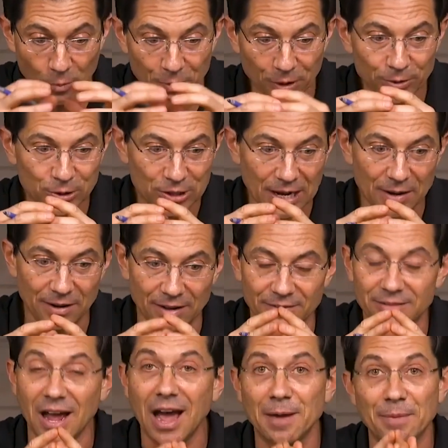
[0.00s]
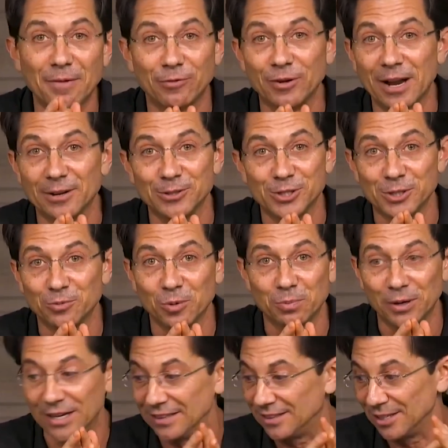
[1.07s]
understand the time, effort, and energy we're
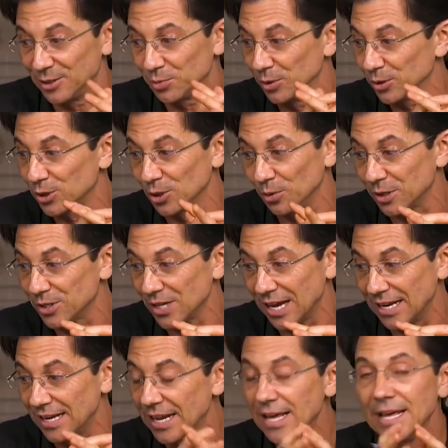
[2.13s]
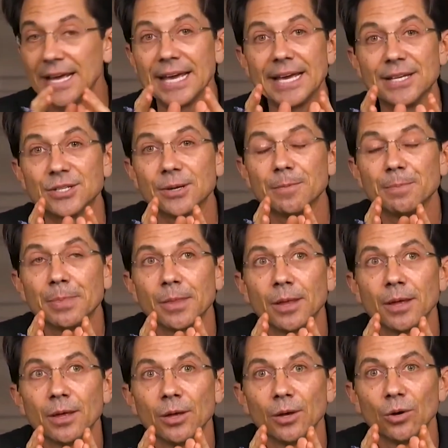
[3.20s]
putting into this. We're so excited.
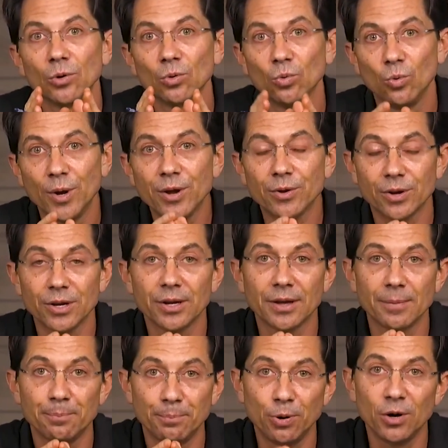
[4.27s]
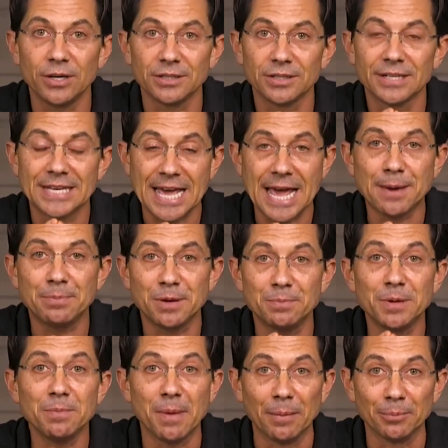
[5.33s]
We're going to put
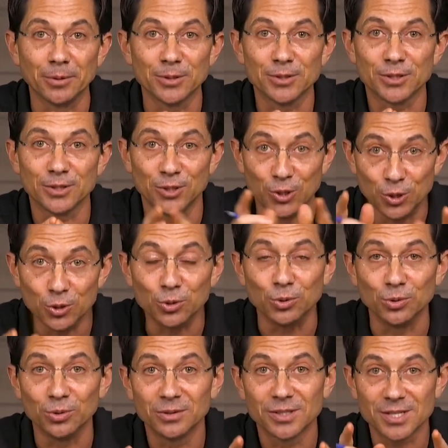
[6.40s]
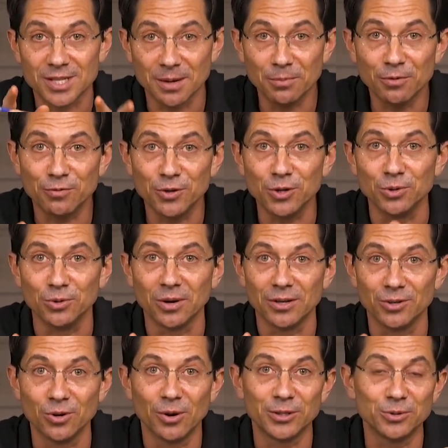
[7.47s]
KBB members, some of you,
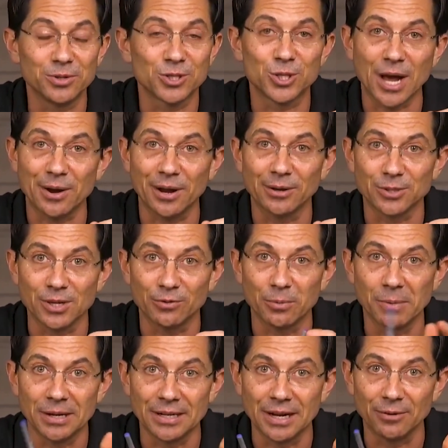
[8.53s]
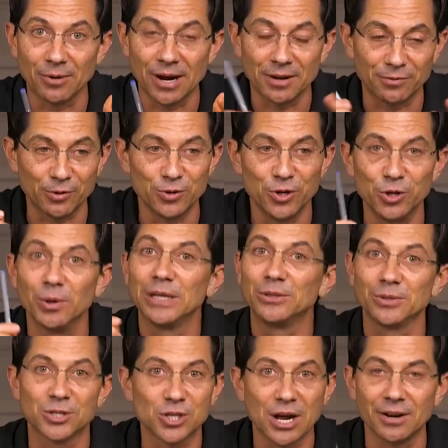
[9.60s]
I do the shout outs every Monday, right? If you're new, I
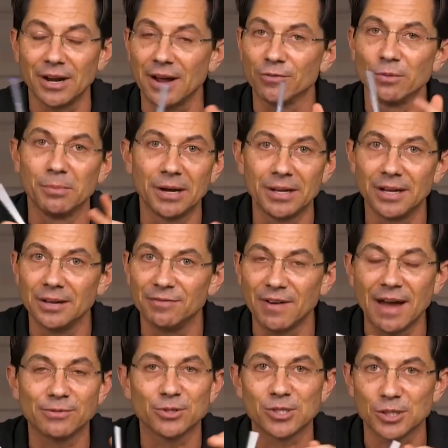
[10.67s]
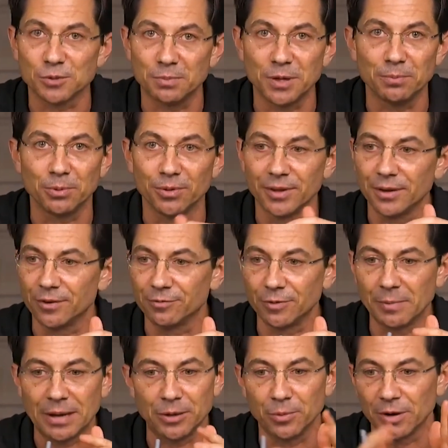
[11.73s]
do a shout out every Monday, 5 or 6 people that are
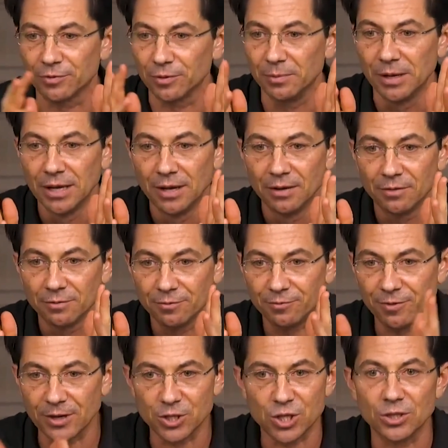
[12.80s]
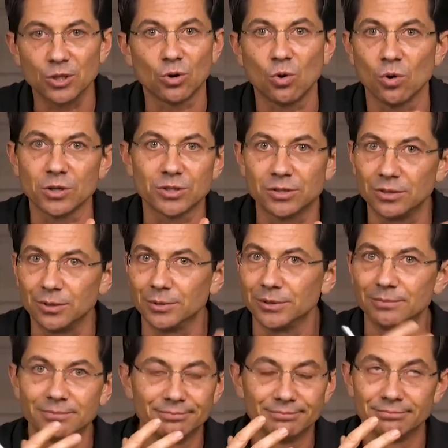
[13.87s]
from anywhere from finishing the course to
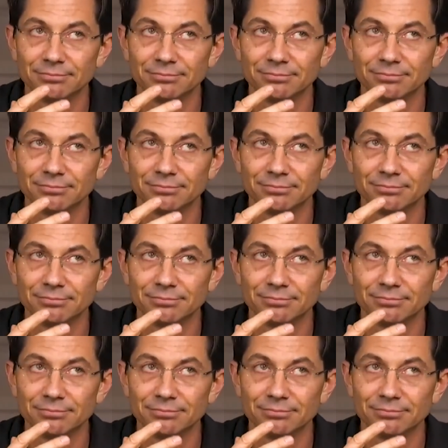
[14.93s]
doing